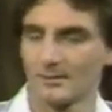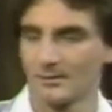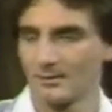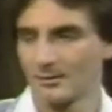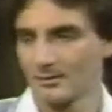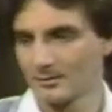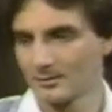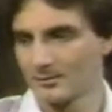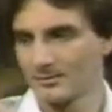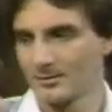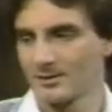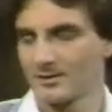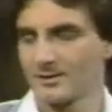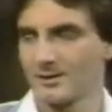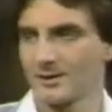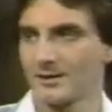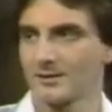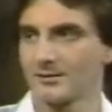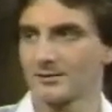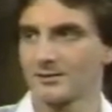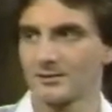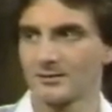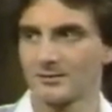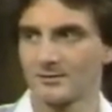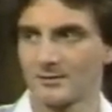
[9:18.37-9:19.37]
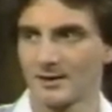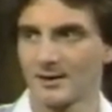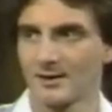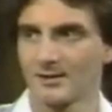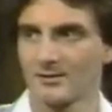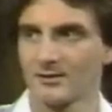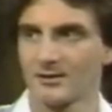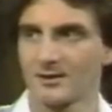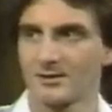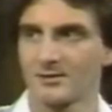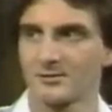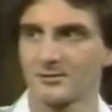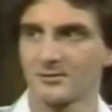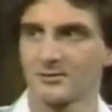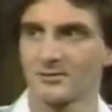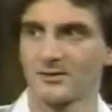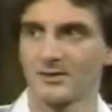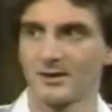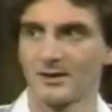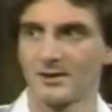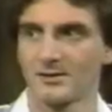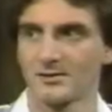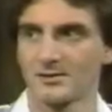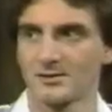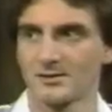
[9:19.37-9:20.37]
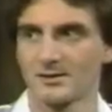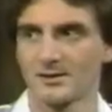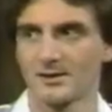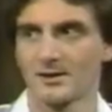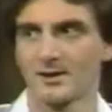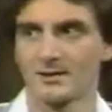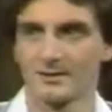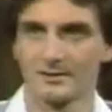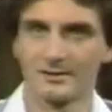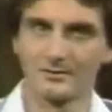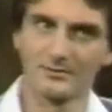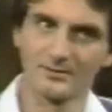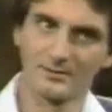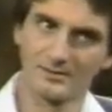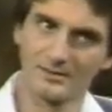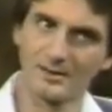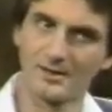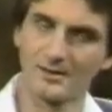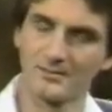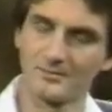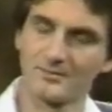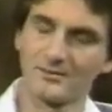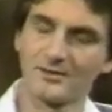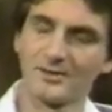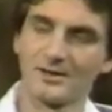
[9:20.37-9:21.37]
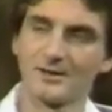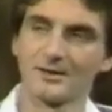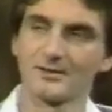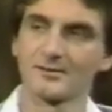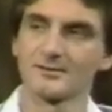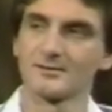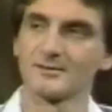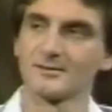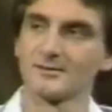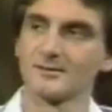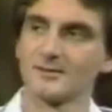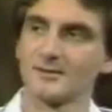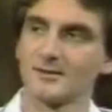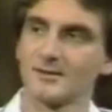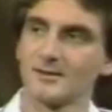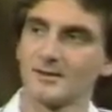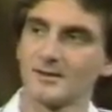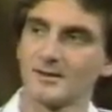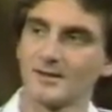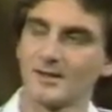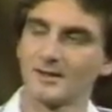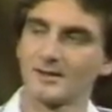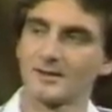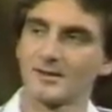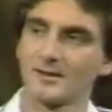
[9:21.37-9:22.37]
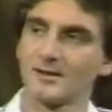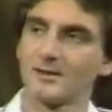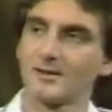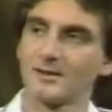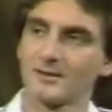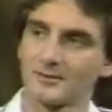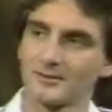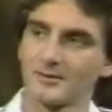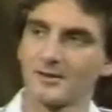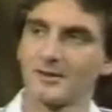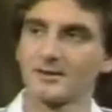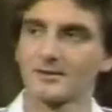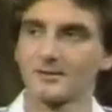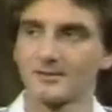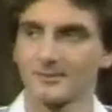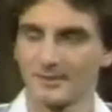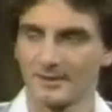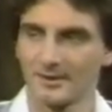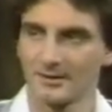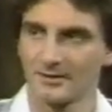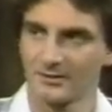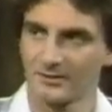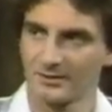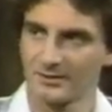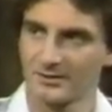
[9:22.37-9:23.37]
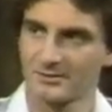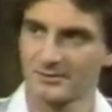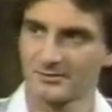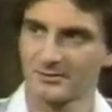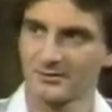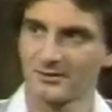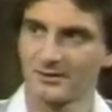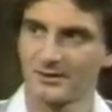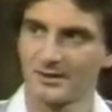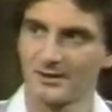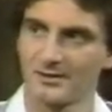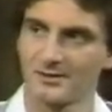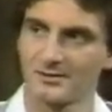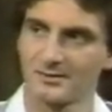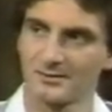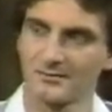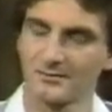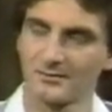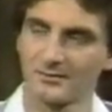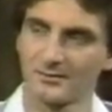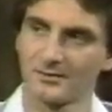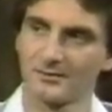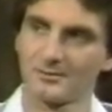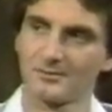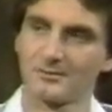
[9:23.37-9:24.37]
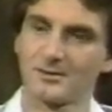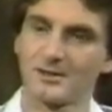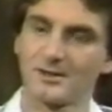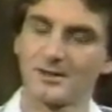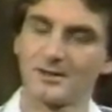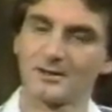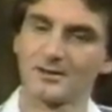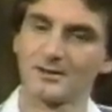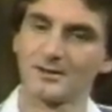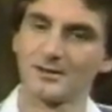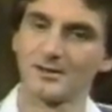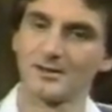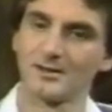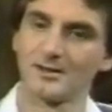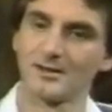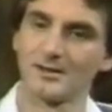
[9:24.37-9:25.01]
all the way down to Grand Central Station. I live uptown, and I hung around Grand Central Station for a while,